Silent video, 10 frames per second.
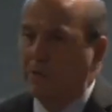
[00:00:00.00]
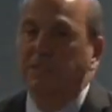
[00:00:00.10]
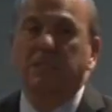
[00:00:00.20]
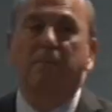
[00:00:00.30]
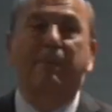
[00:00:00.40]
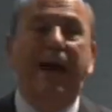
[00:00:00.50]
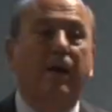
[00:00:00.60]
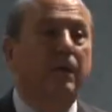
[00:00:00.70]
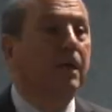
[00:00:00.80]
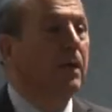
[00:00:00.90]
Is it
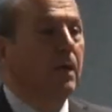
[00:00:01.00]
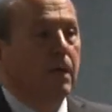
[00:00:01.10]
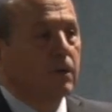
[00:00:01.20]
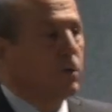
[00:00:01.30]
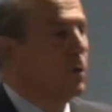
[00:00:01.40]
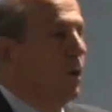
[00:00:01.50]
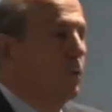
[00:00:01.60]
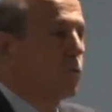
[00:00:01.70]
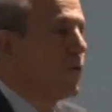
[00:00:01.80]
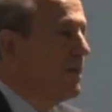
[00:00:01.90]
about, you
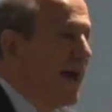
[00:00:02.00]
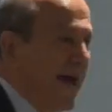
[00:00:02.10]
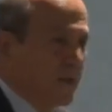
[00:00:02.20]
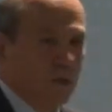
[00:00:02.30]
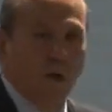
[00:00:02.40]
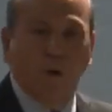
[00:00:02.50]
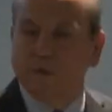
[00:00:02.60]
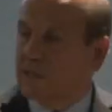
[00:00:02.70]
know, Remax? No.